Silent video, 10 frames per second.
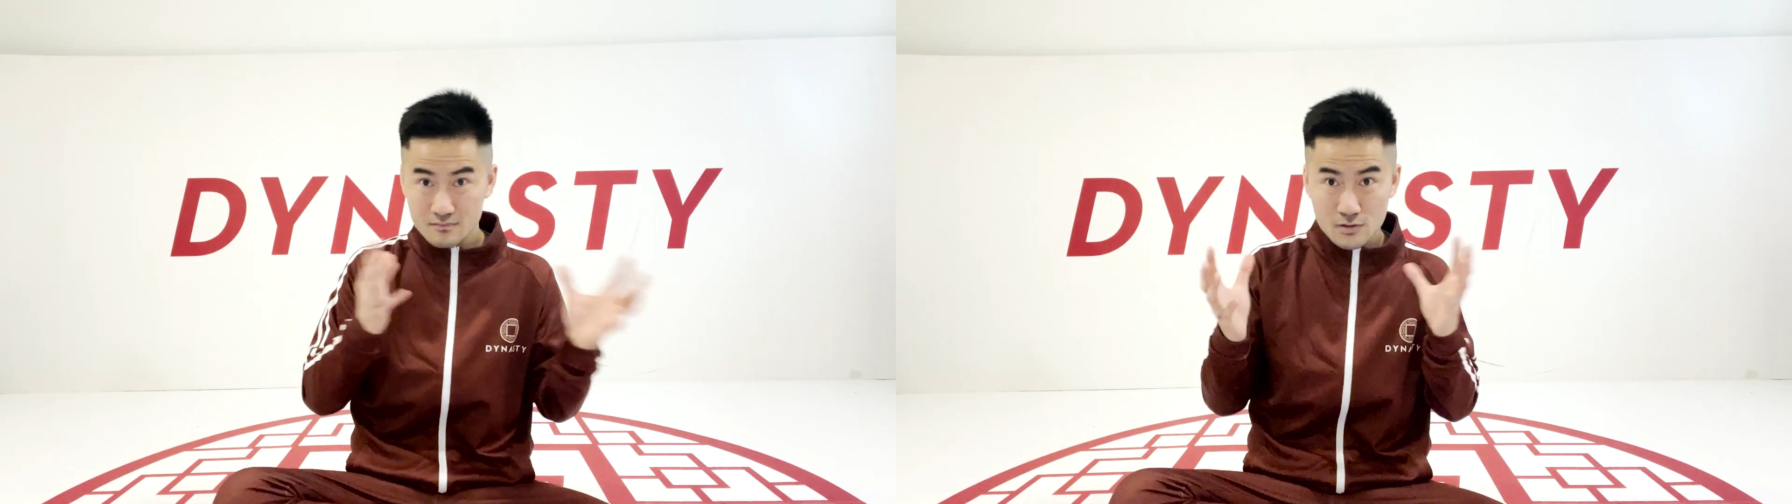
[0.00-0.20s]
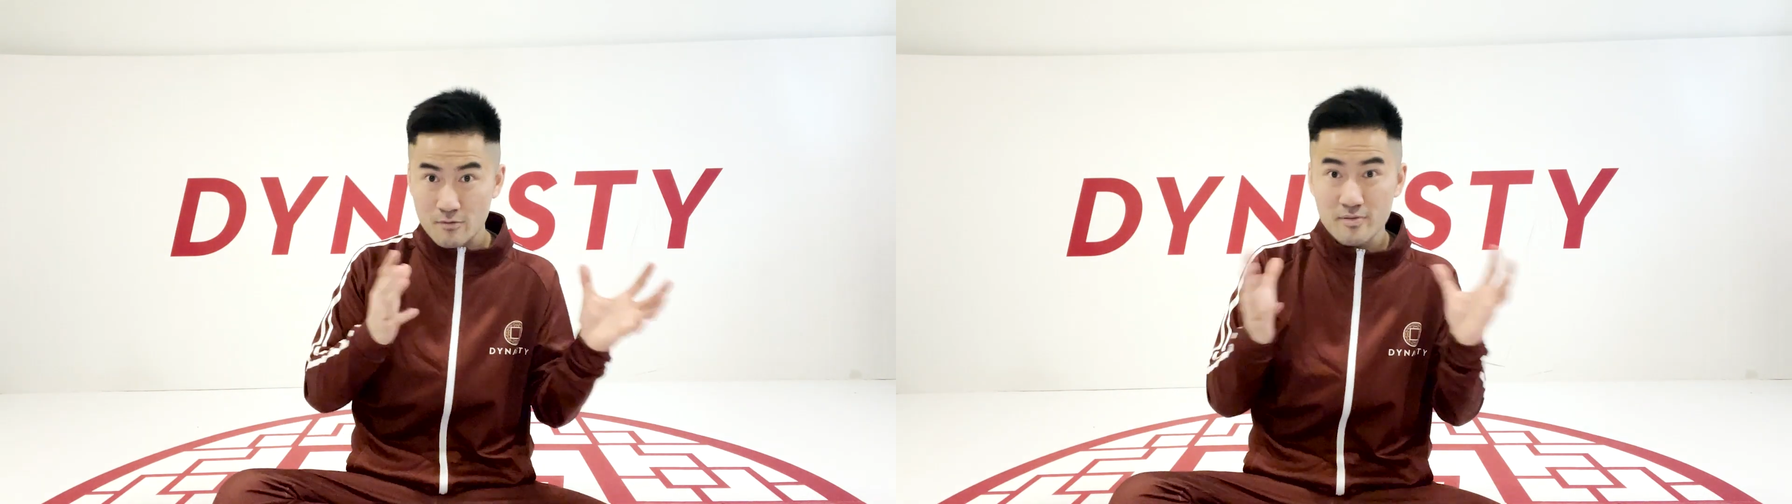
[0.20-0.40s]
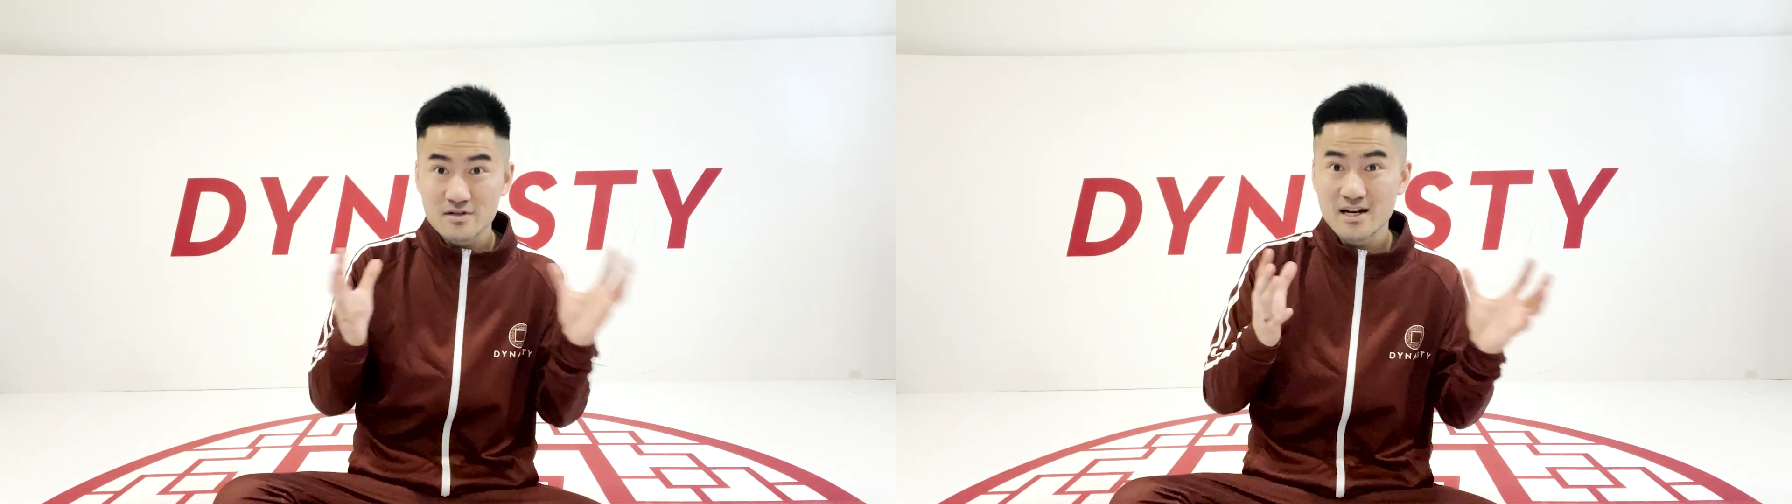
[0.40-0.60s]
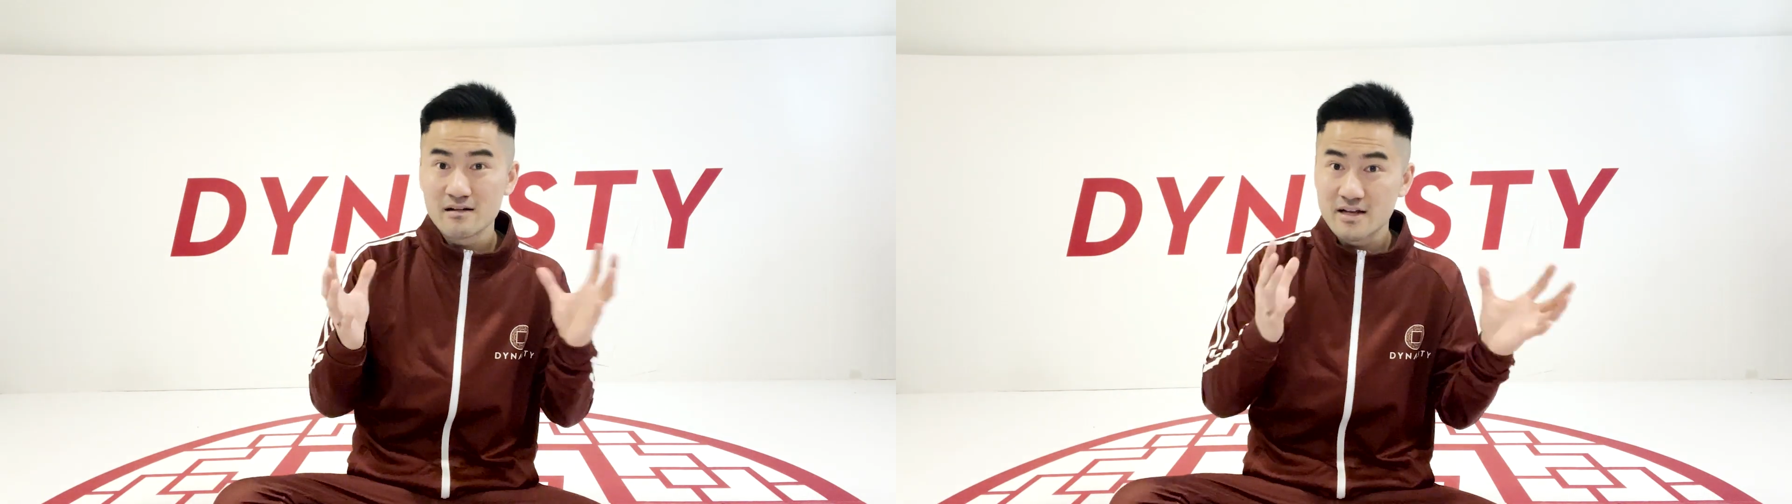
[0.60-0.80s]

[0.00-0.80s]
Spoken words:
Your personality